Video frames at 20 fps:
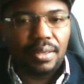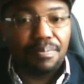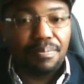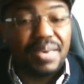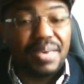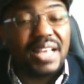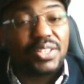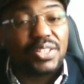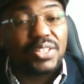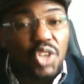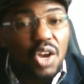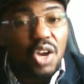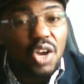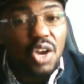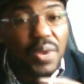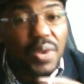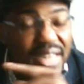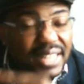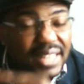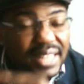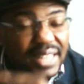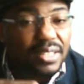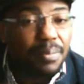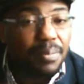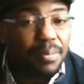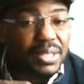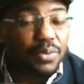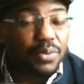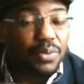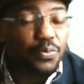But you will need
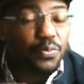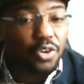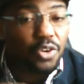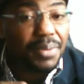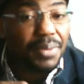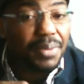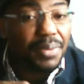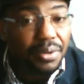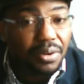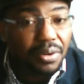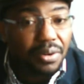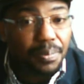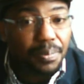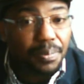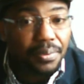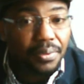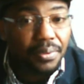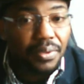something from Europe,